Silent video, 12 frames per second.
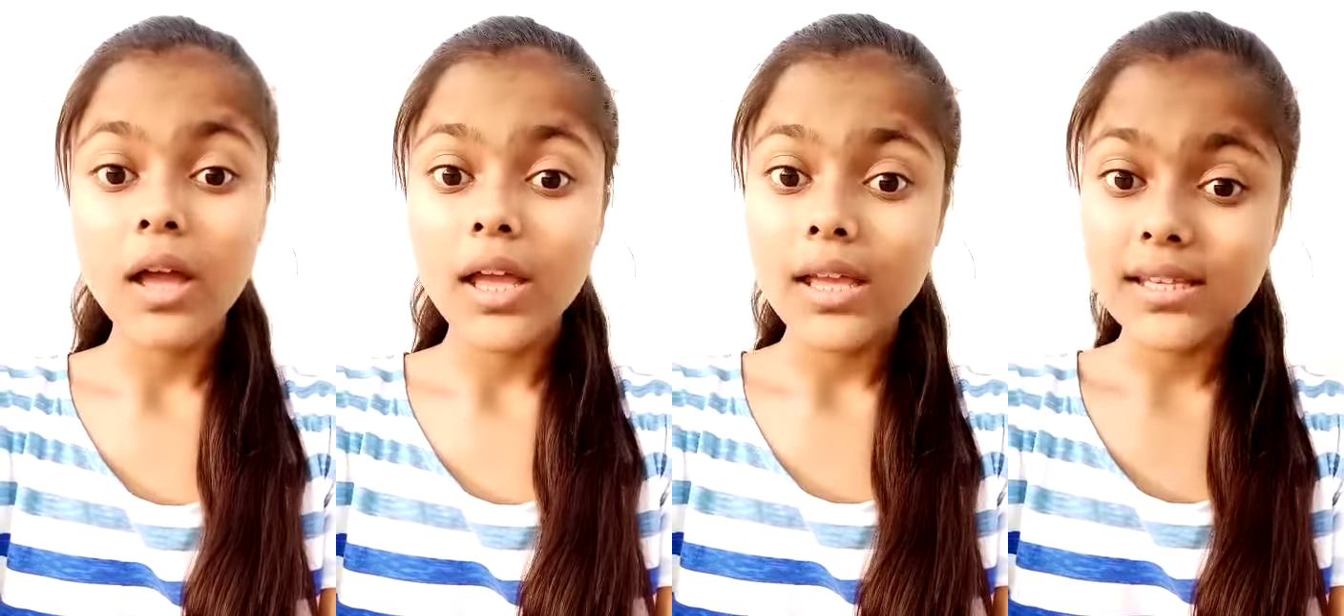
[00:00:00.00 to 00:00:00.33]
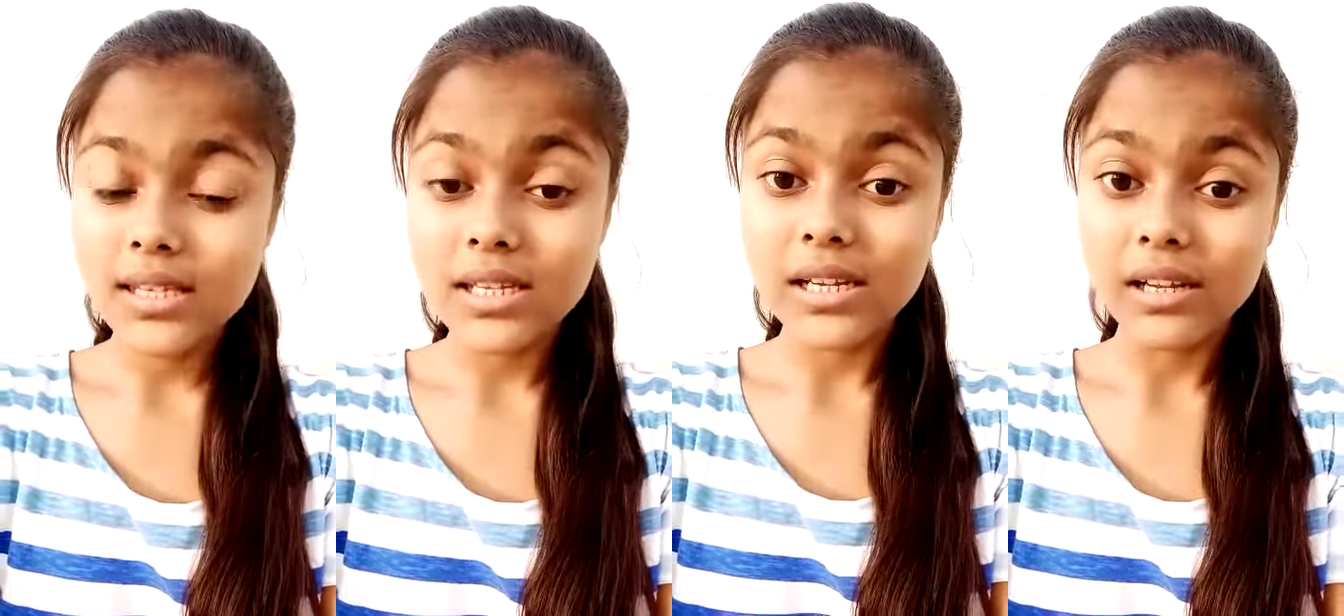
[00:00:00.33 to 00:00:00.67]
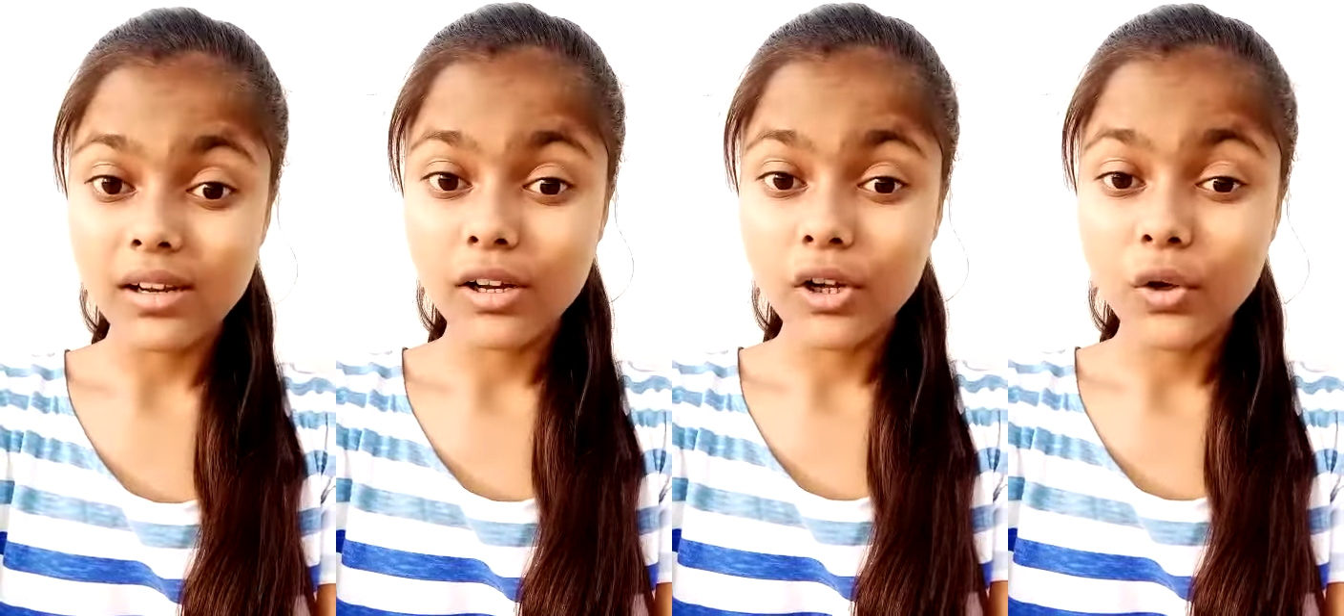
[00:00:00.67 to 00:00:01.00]
Still,
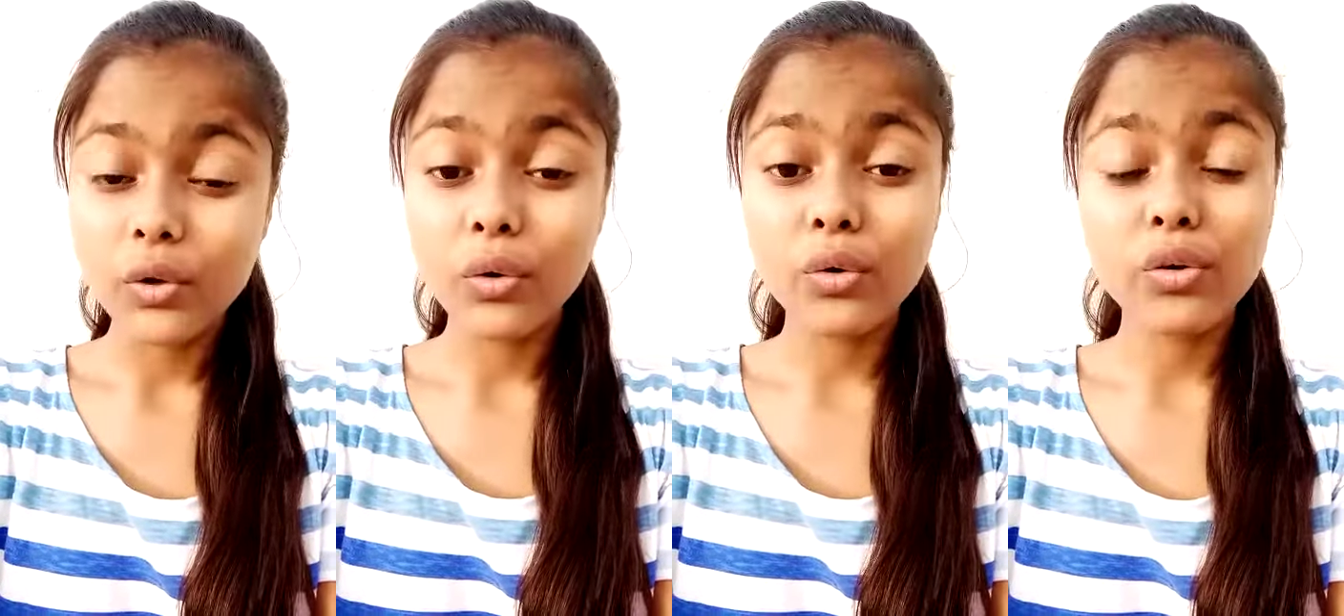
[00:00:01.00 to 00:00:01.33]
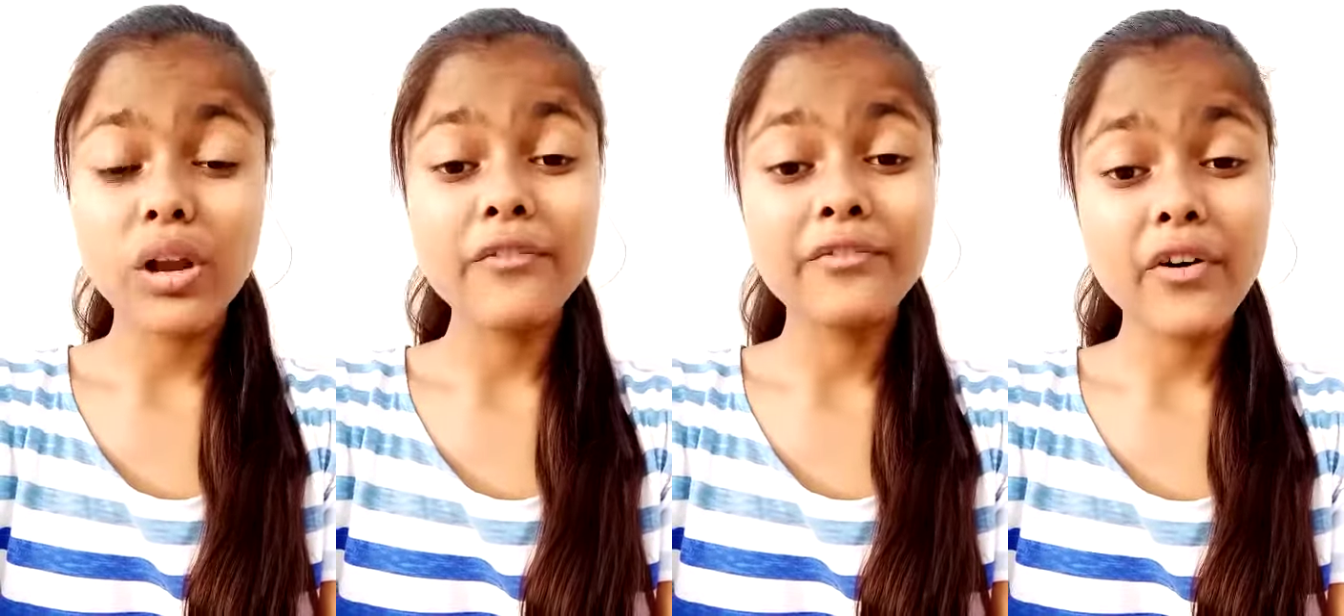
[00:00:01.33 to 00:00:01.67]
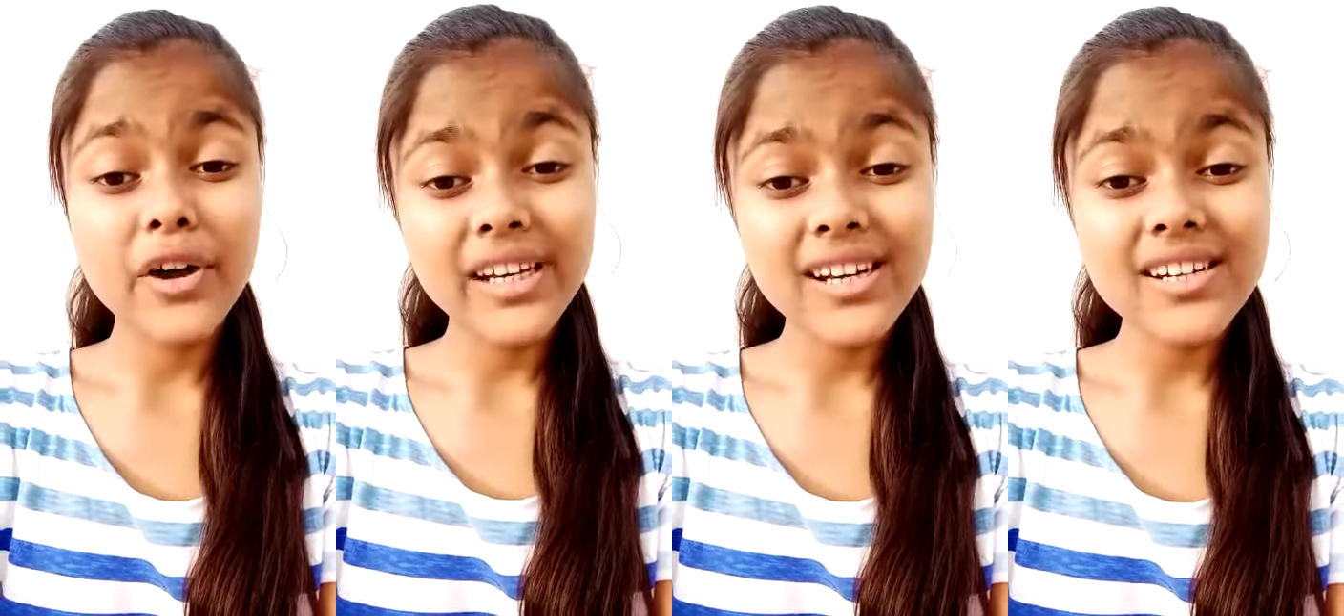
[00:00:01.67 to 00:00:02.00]
corona
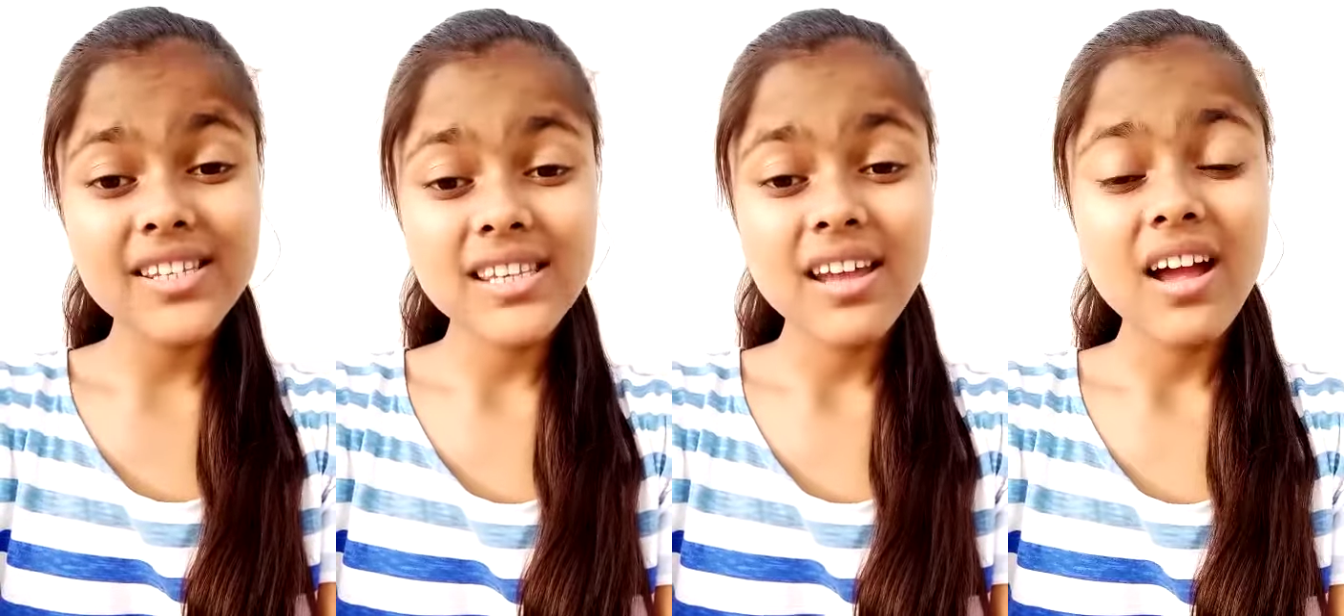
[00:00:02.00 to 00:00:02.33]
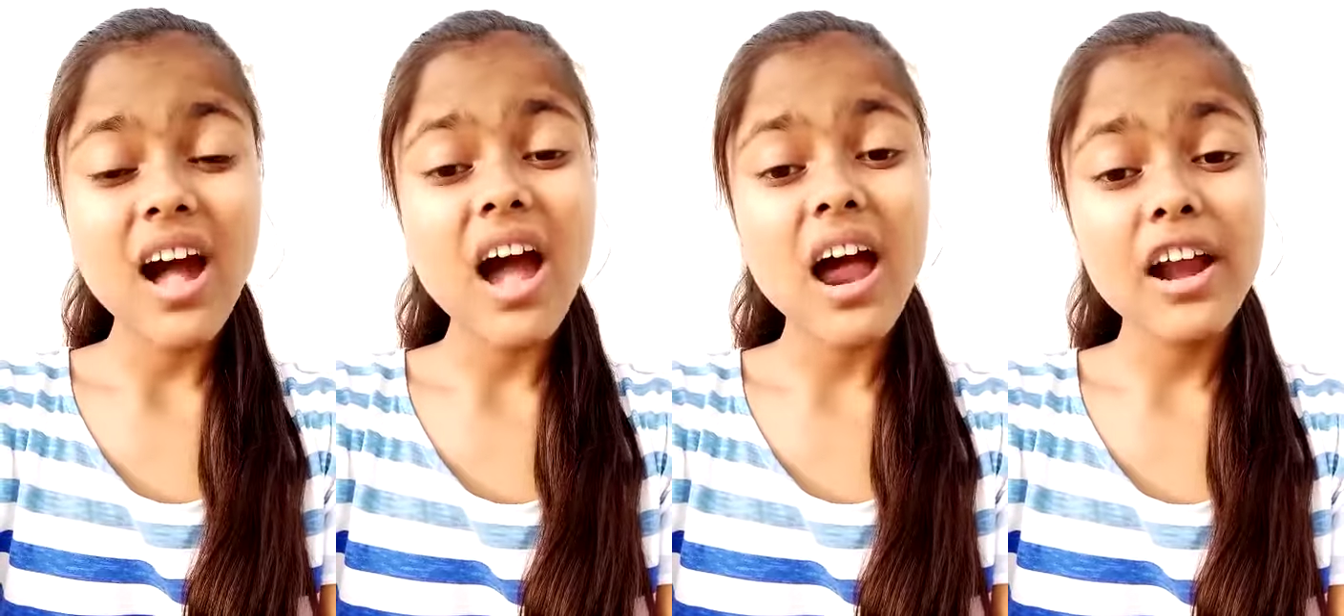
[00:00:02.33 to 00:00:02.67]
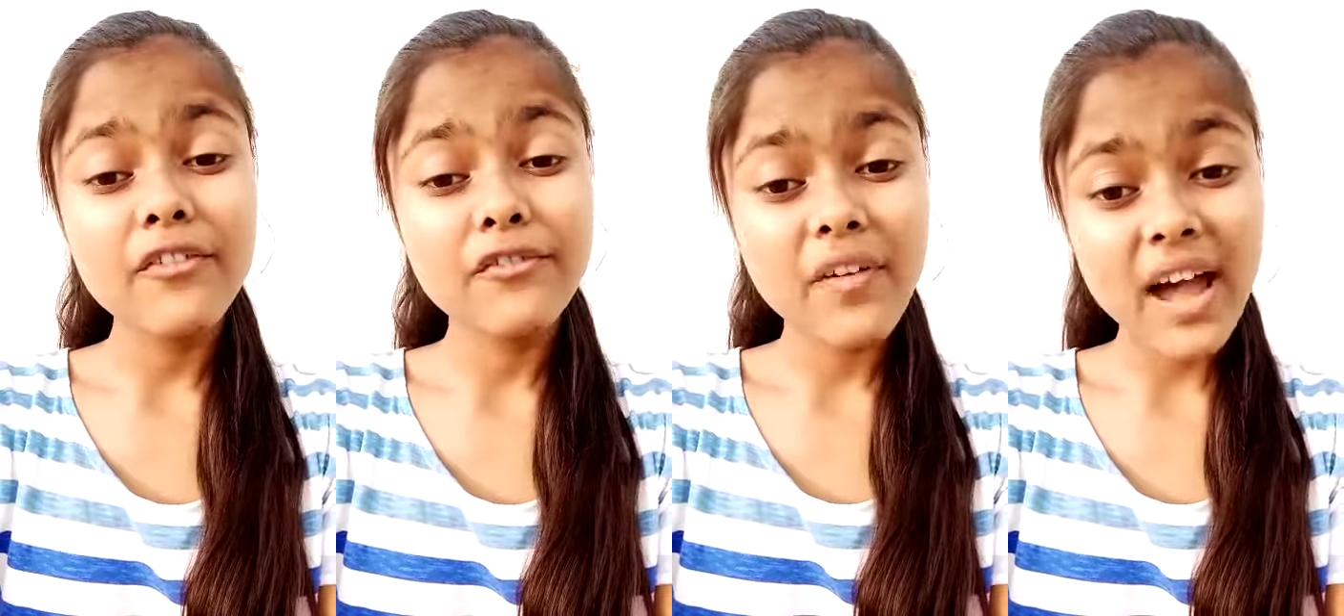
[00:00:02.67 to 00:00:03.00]
warriors are
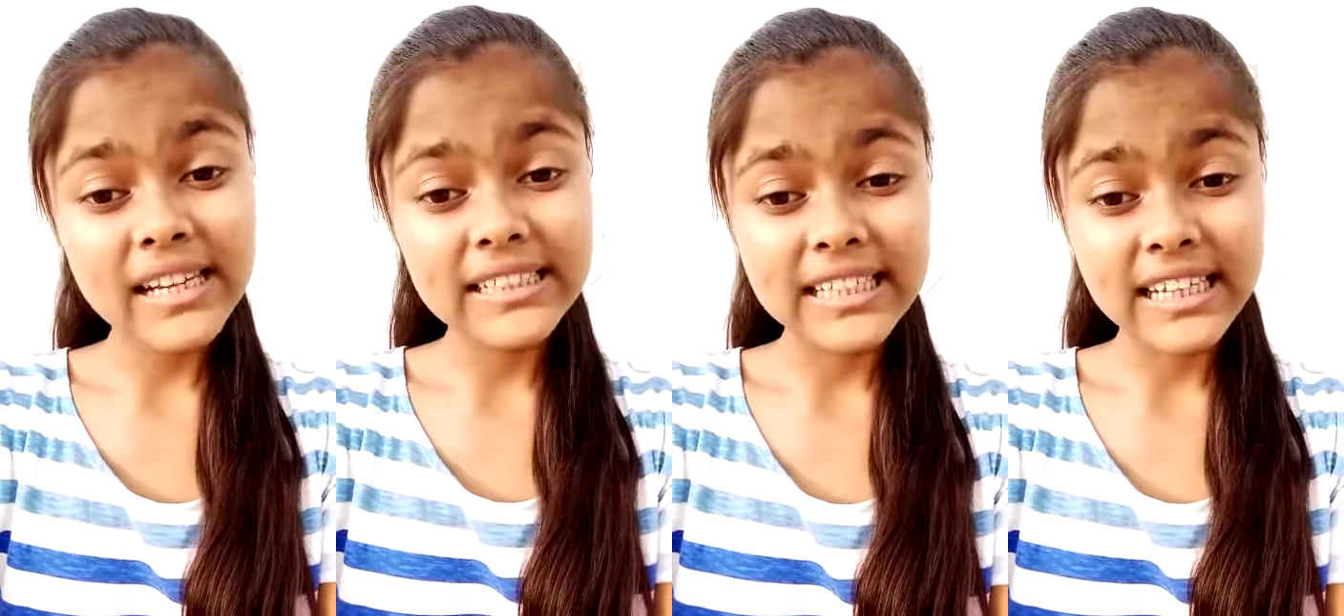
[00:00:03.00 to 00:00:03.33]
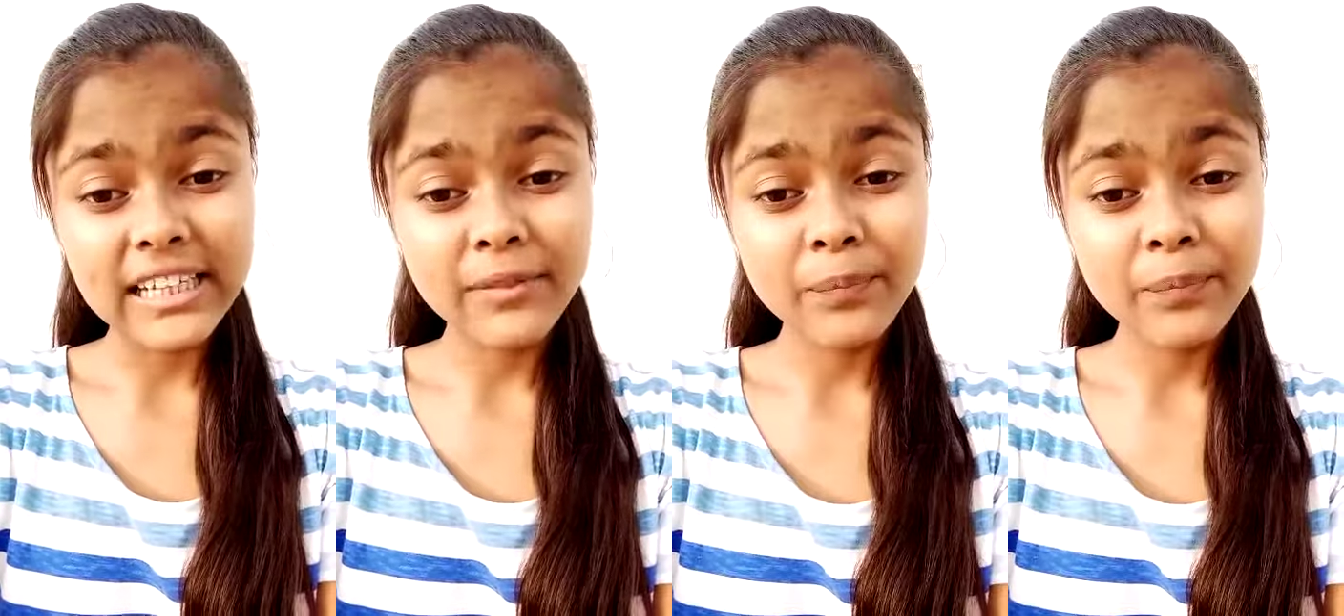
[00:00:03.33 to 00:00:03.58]
fighting